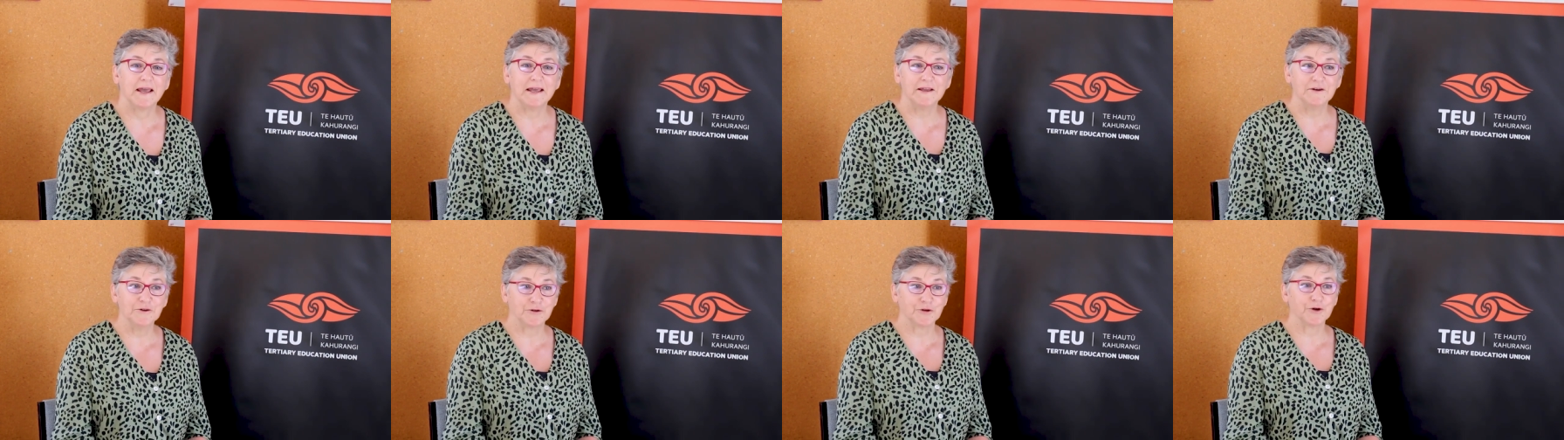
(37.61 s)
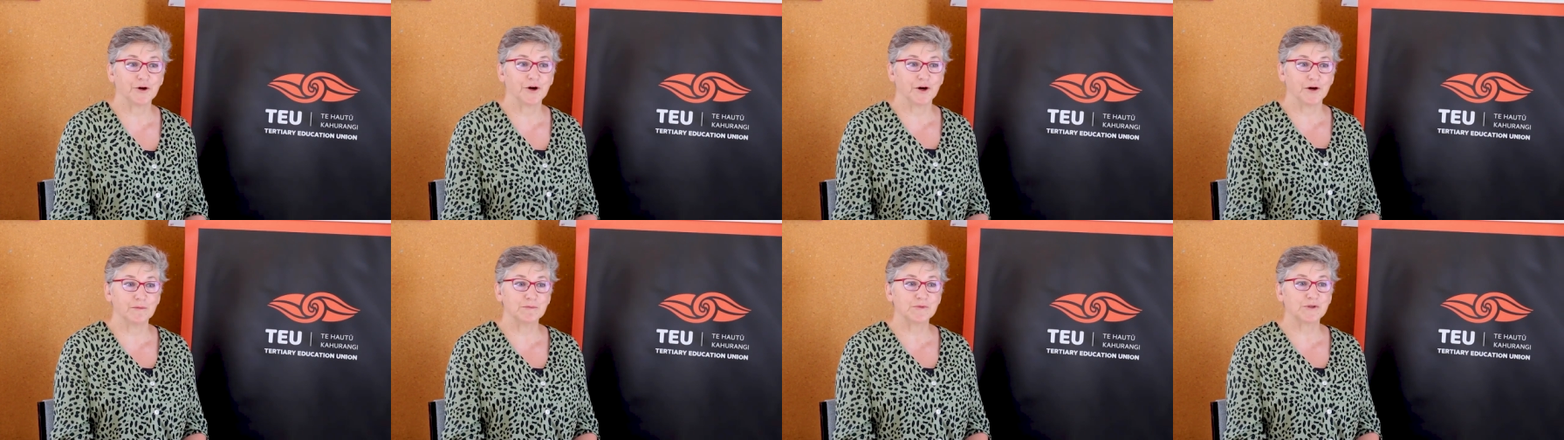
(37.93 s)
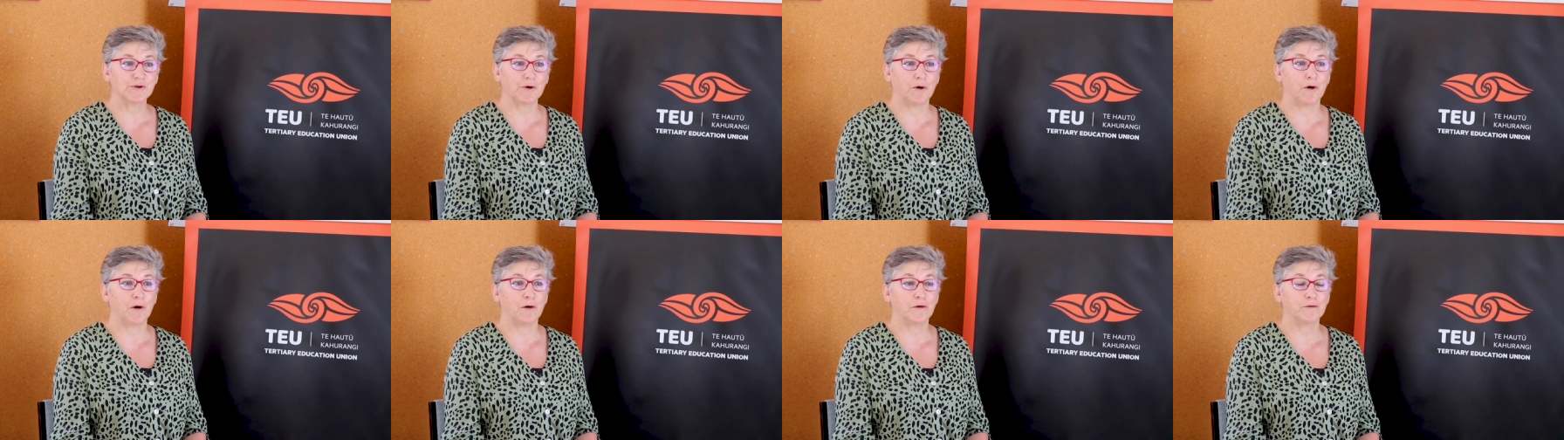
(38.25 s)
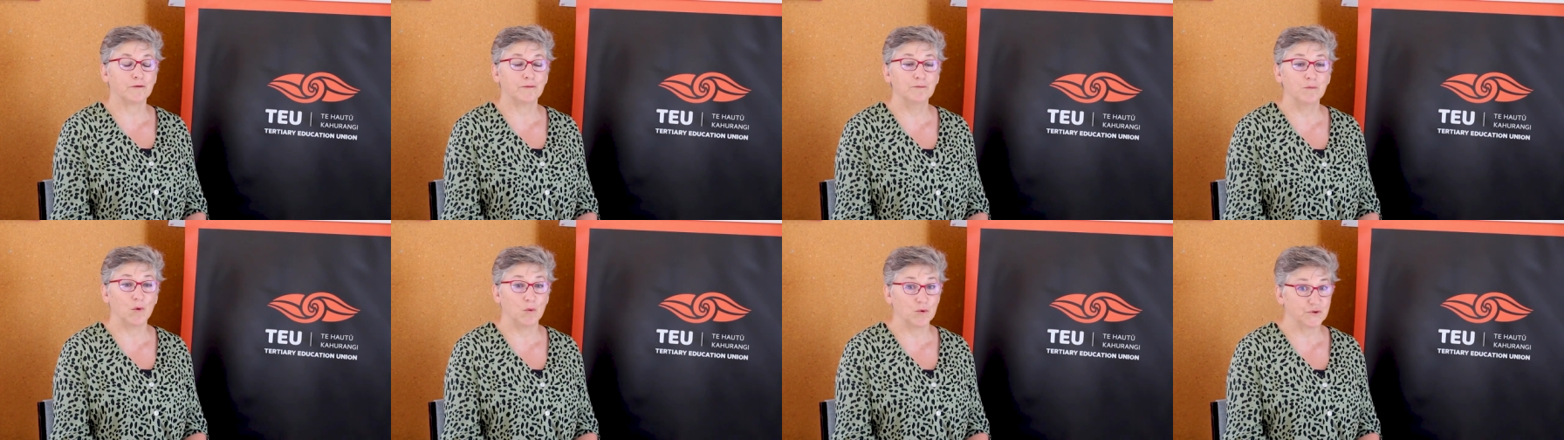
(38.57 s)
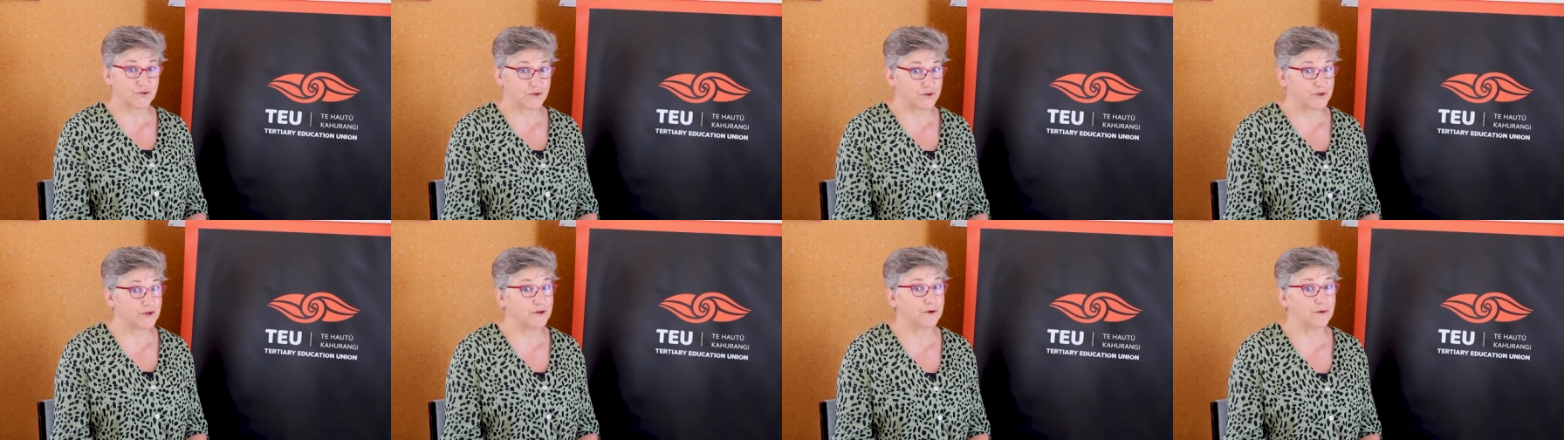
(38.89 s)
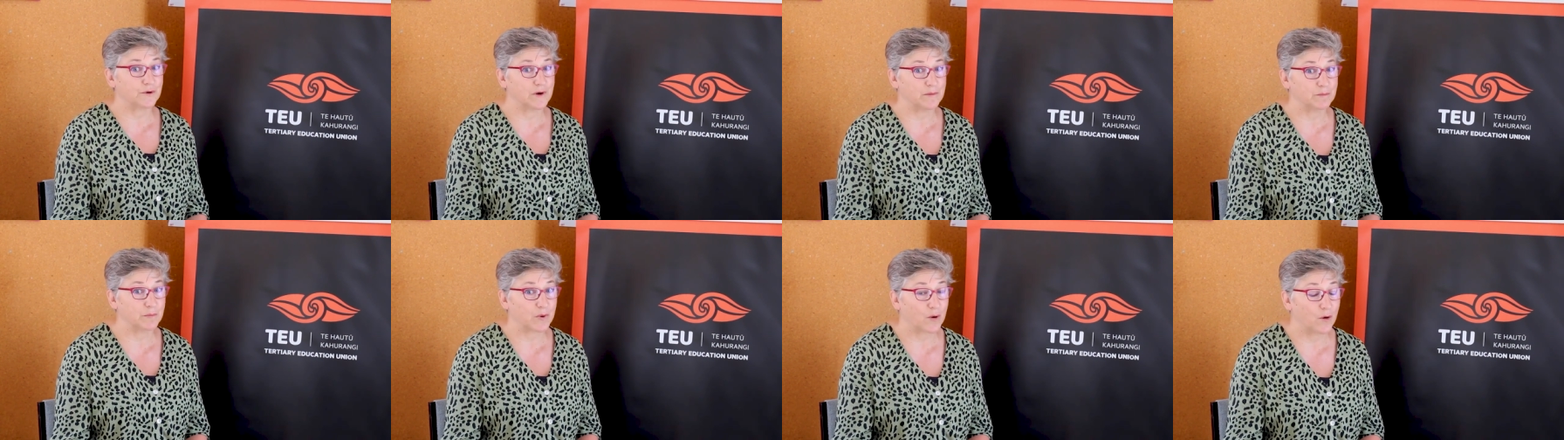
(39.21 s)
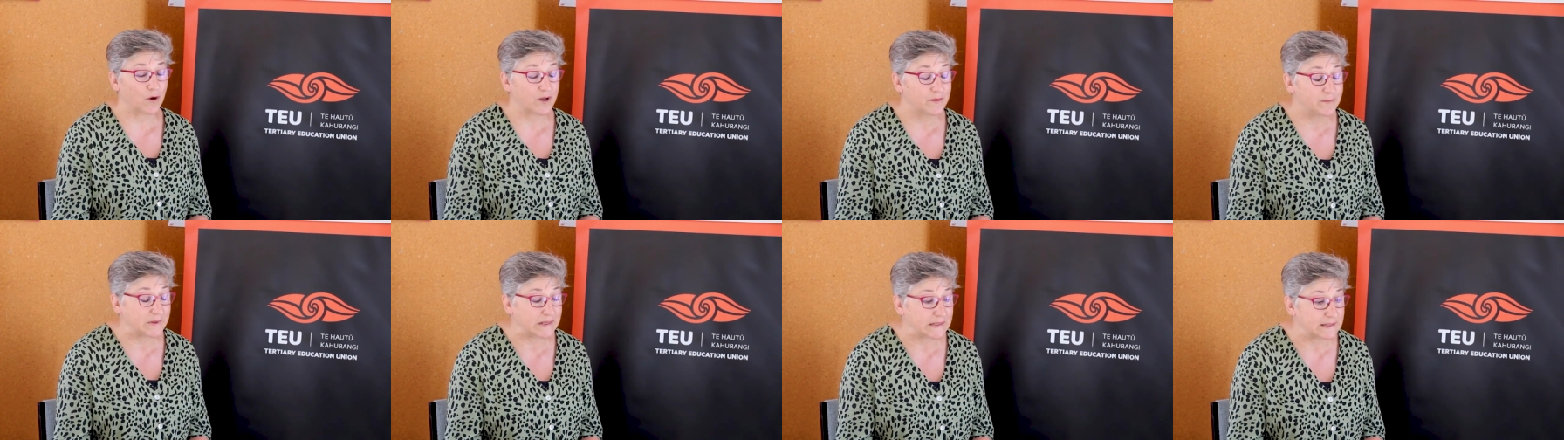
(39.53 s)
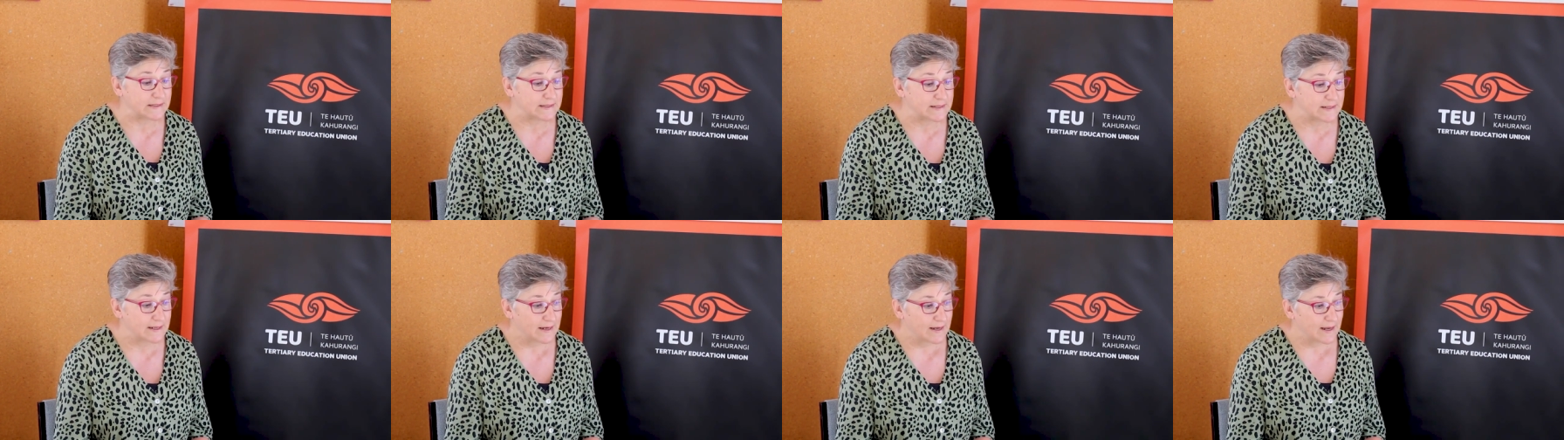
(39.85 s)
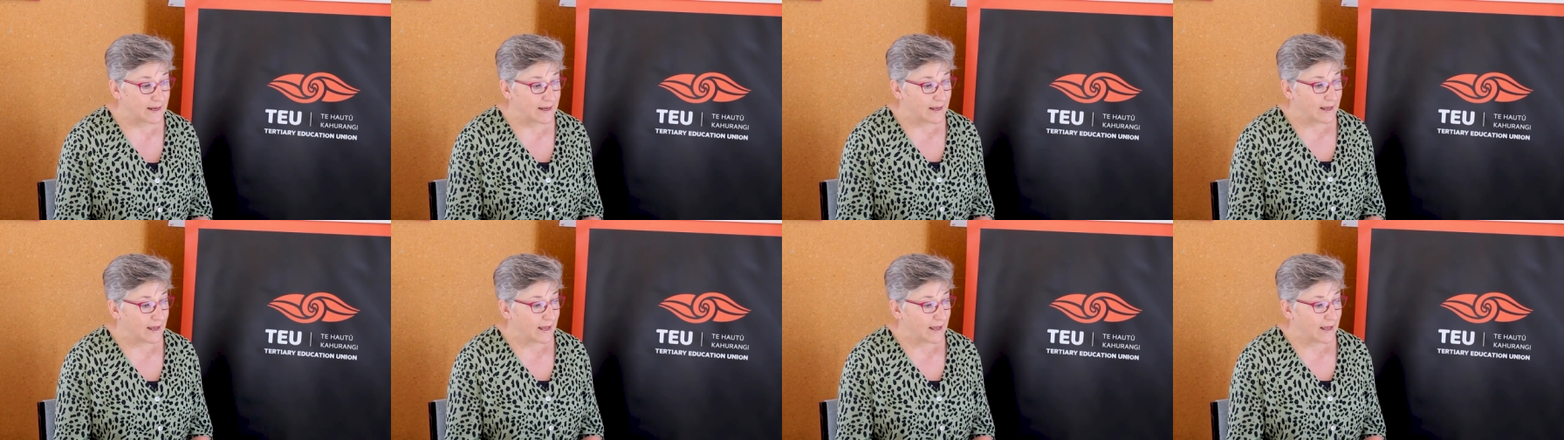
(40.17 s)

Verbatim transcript: in terms of more secure employment.